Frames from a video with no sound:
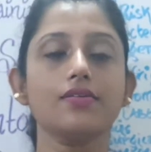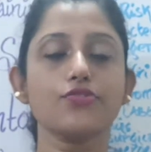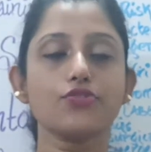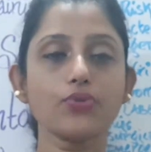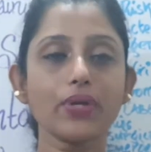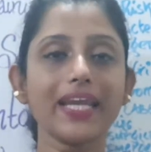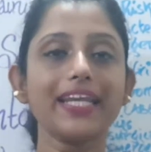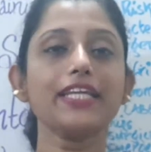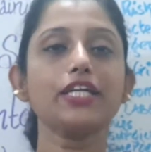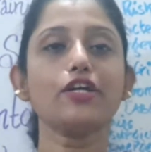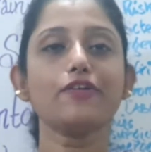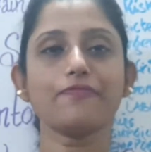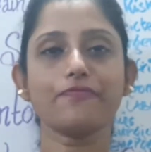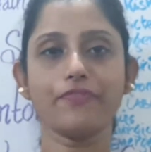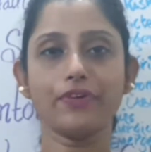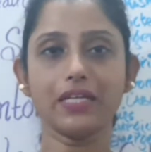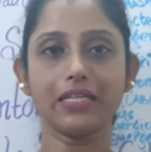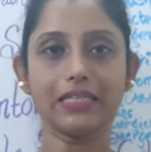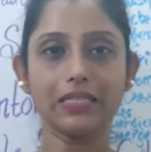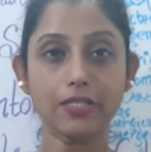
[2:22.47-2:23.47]
training of
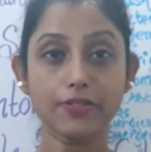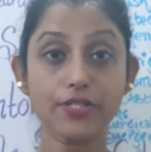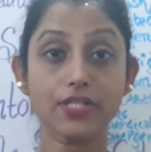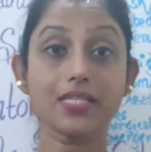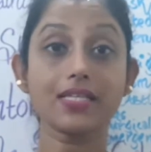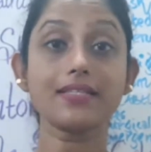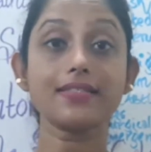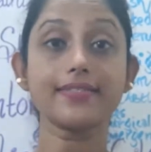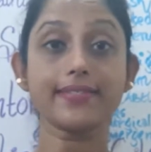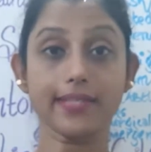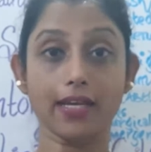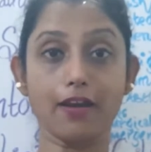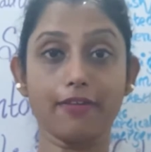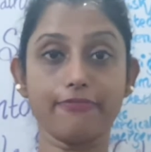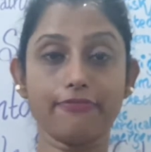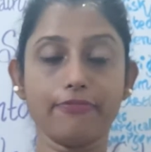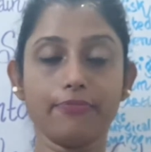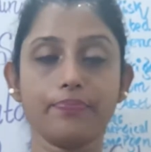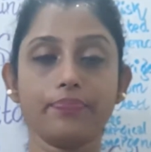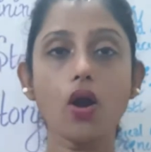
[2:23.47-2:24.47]
nursing staff.
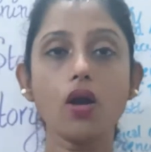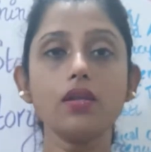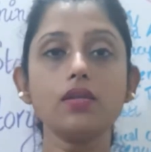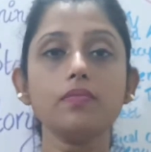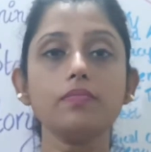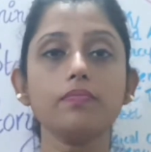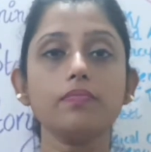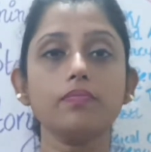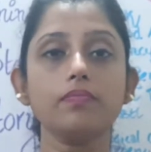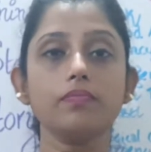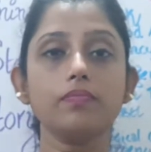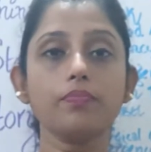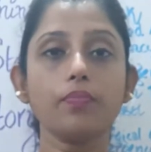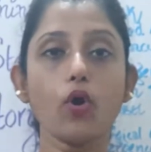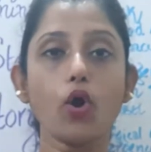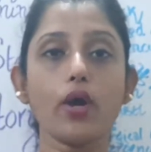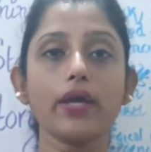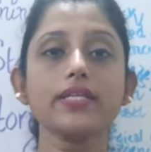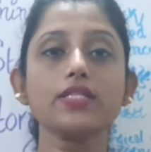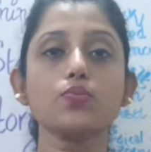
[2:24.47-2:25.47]
All
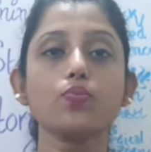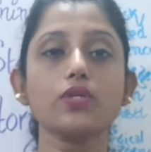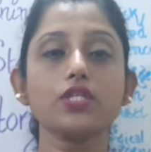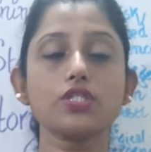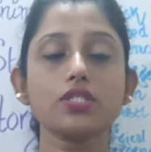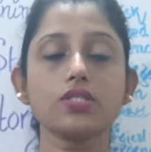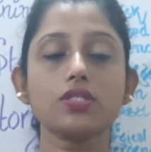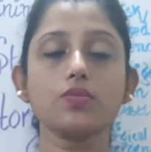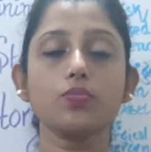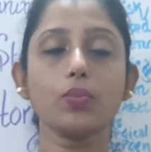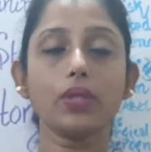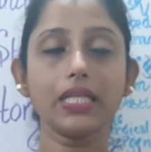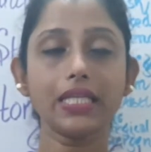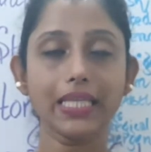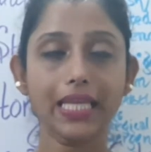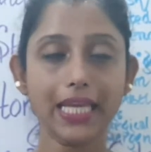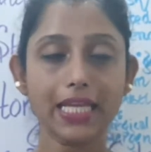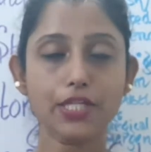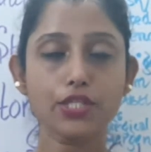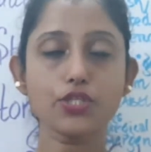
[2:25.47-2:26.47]
points which we
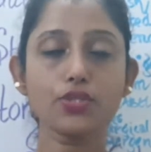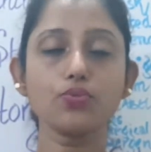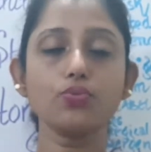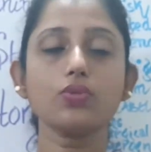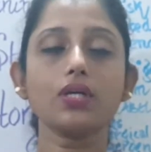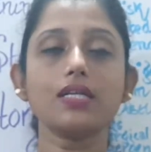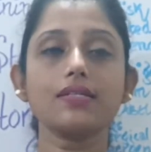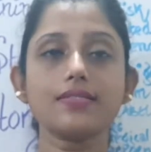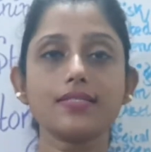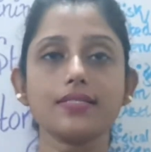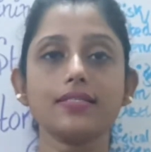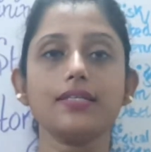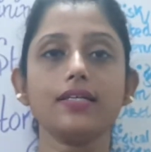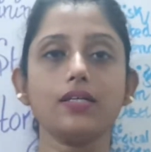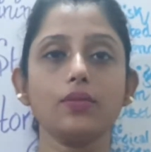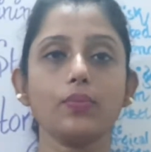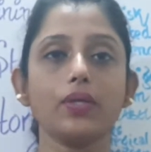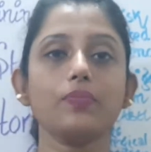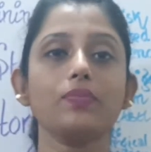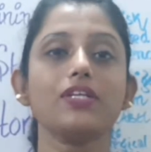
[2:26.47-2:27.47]
need to consider
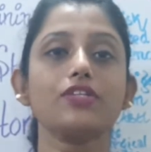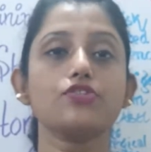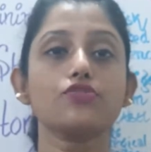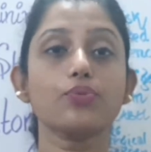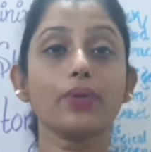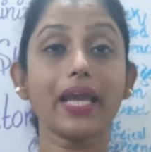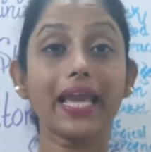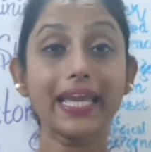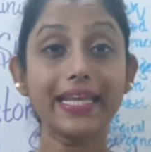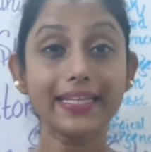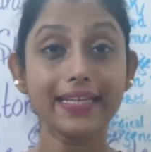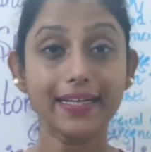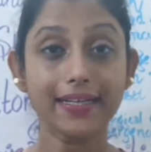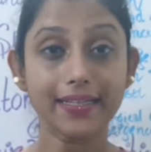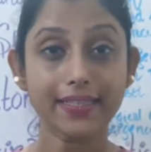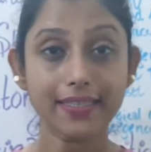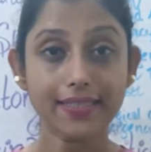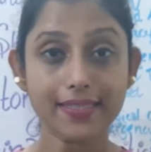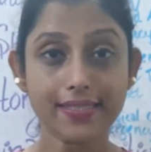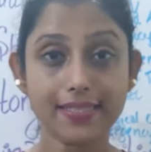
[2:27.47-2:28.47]
when we train a
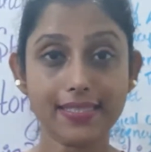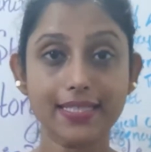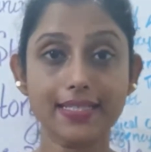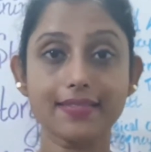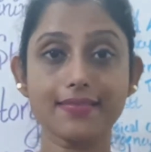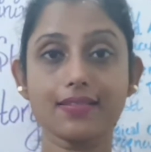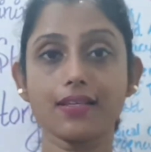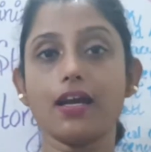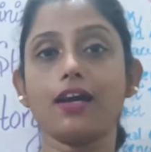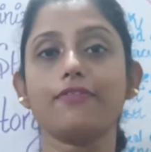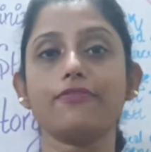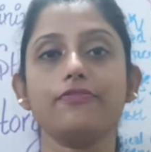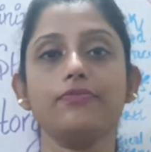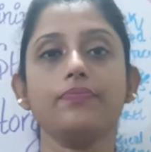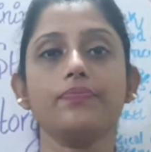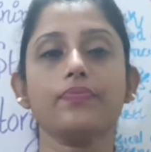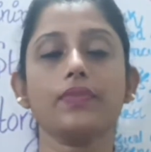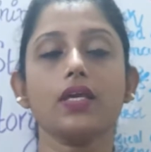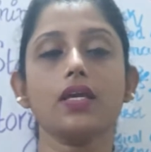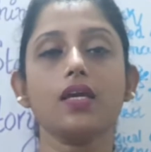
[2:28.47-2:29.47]
nursing staff
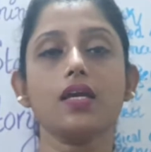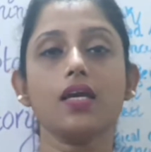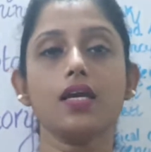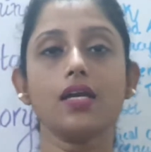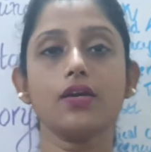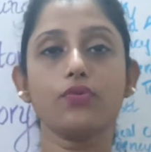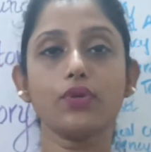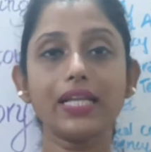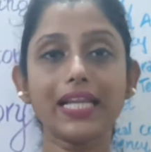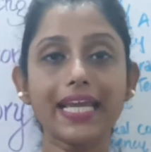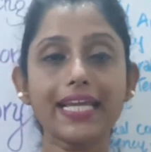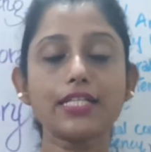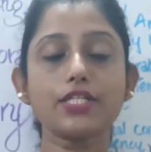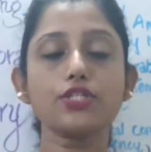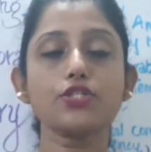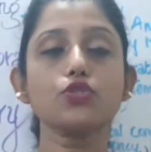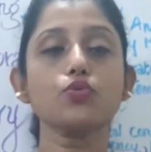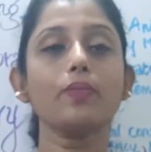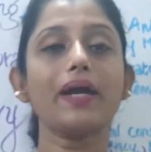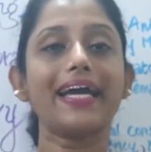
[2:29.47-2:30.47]

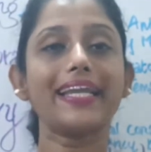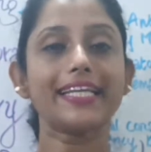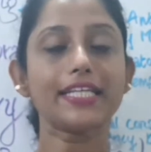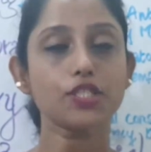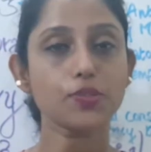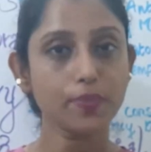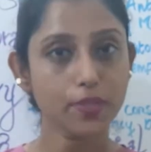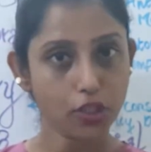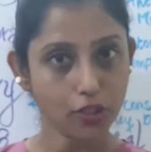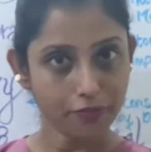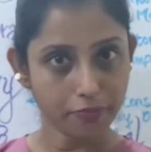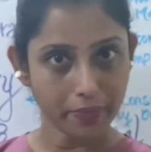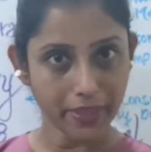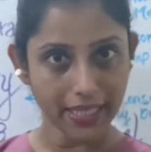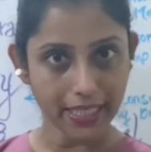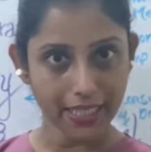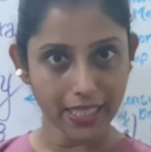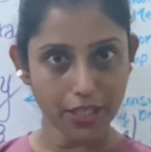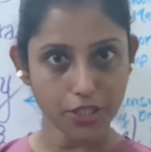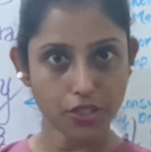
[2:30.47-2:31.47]
related to management of
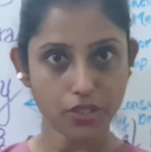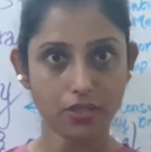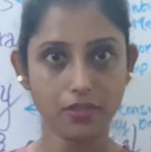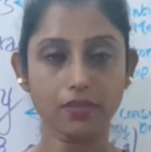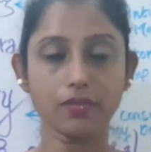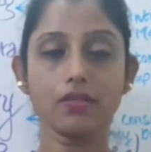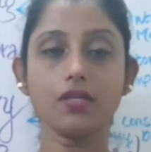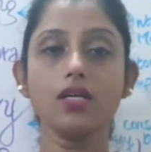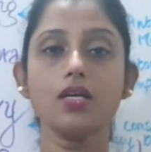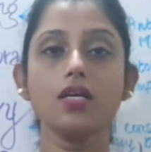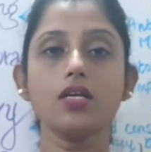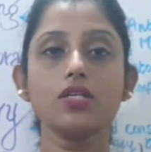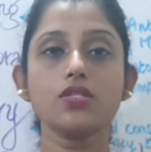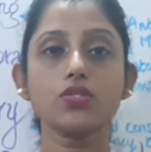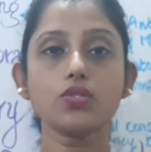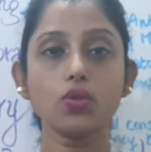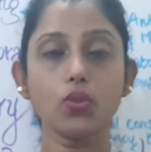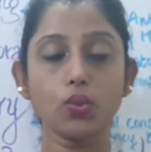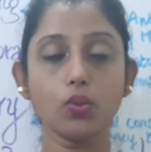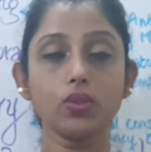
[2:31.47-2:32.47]
medication.
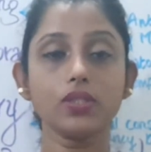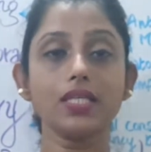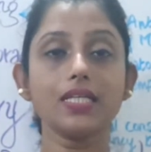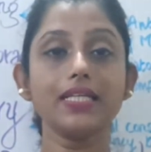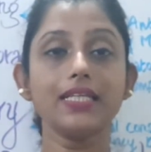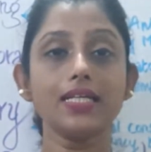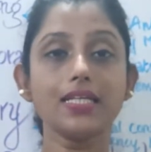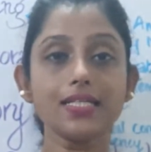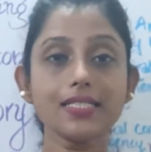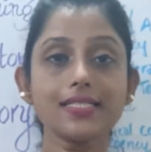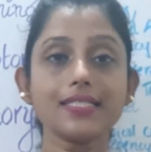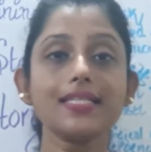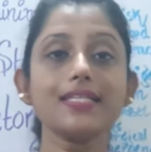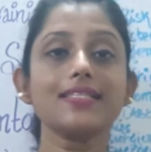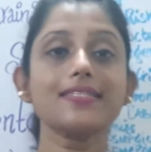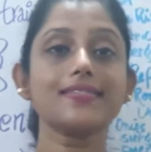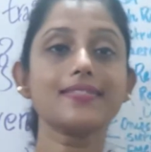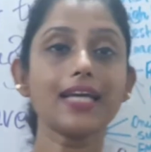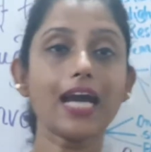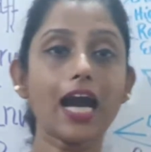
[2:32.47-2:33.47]
So the nursing
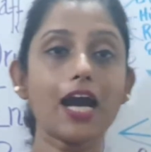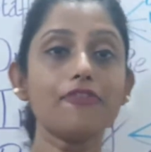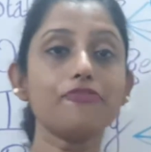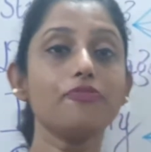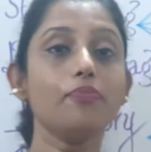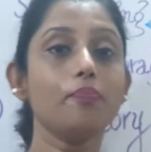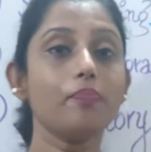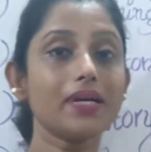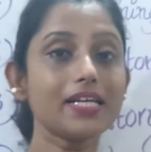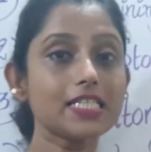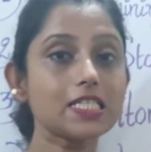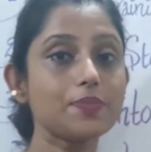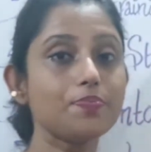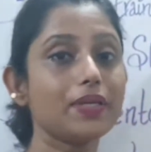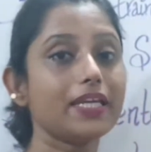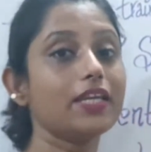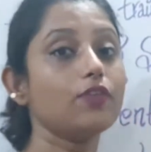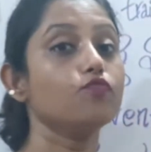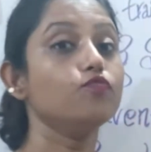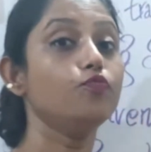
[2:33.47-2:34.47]
staff must
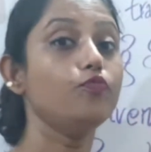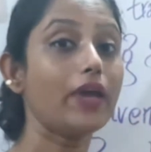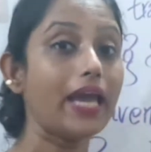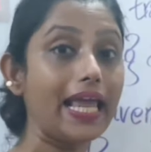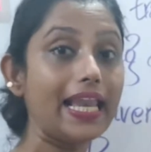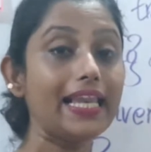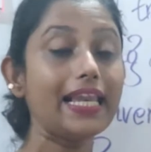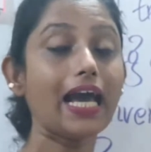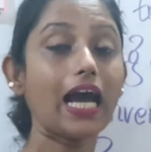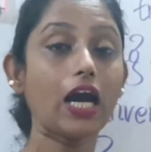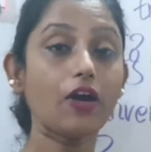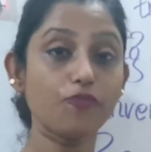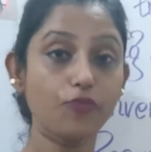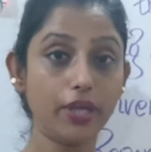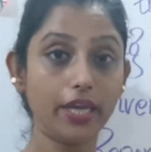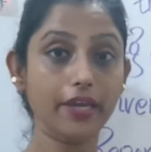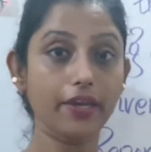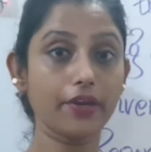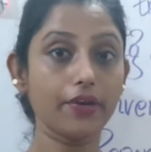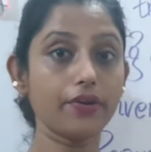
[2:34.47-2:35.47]
be well
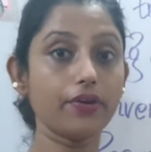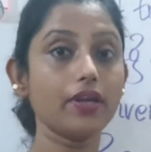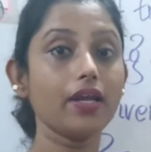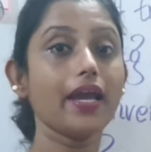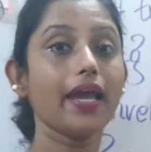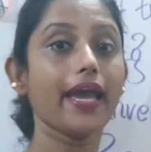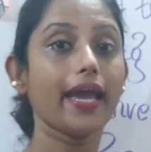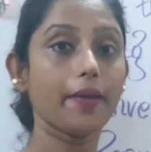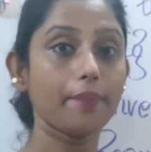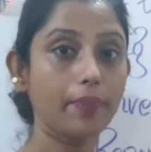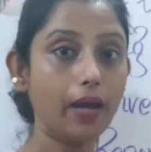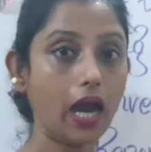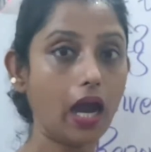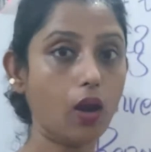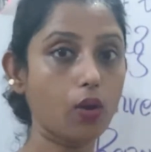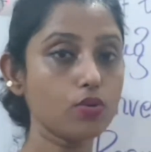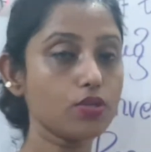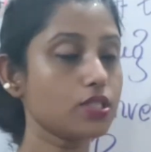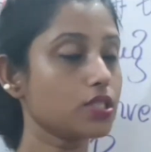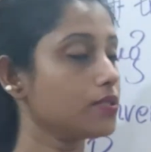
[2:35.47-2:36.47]
aware
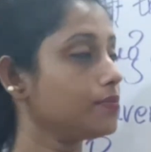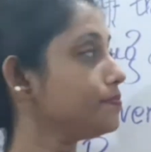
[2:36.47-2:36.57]
about